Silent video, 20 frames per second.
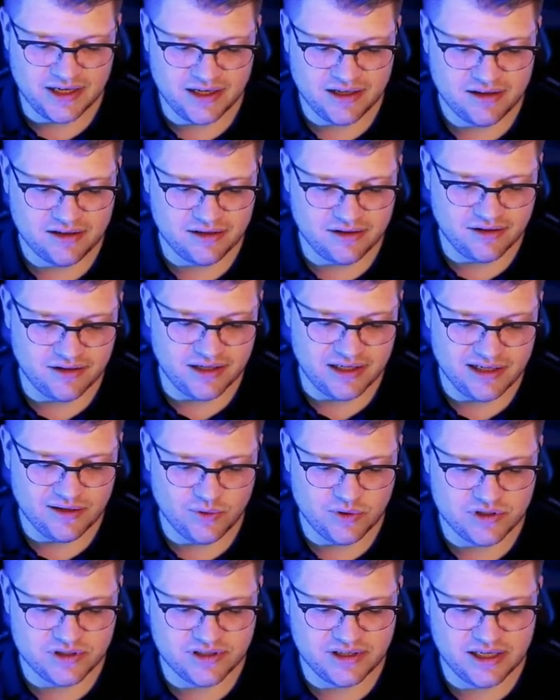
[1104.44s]
And
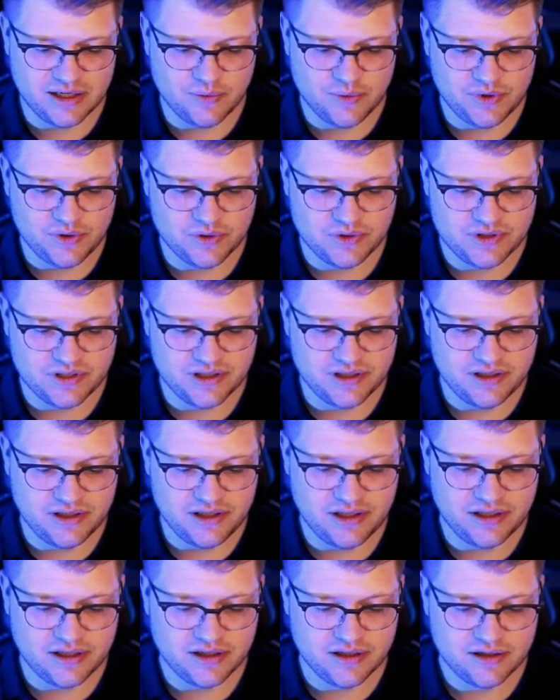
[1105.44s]
then once again we use here
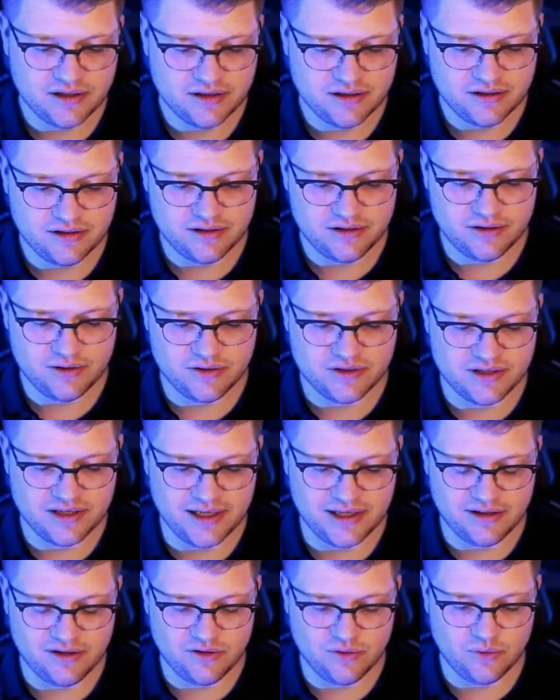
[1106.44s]
the on
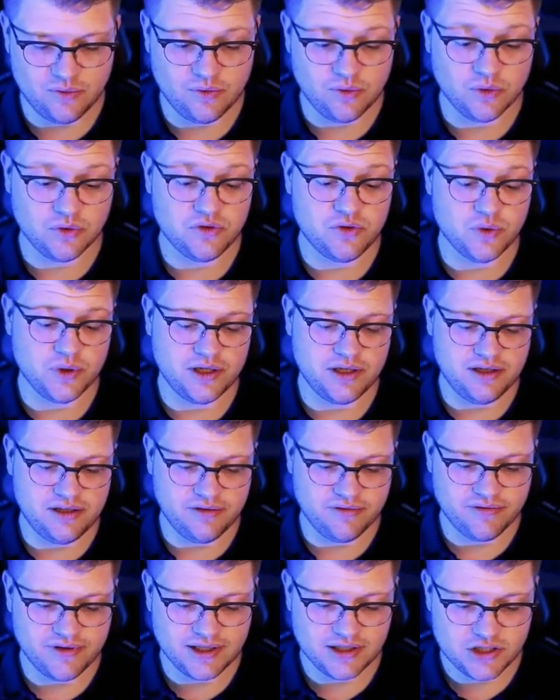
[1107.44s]
select node
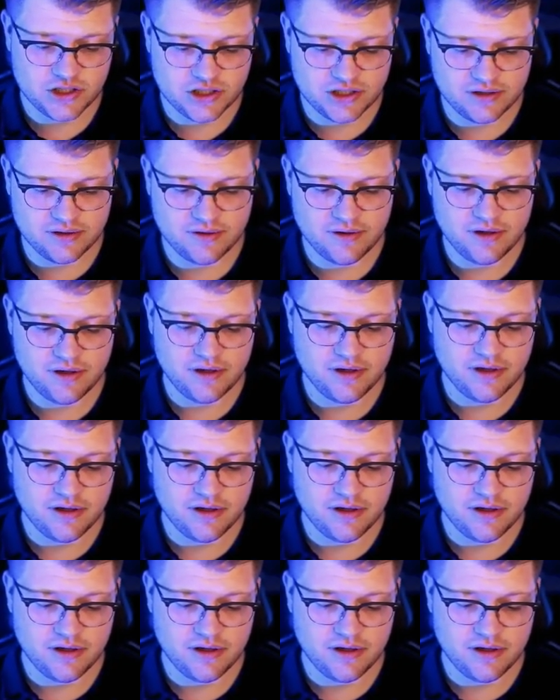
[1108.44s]
UID function,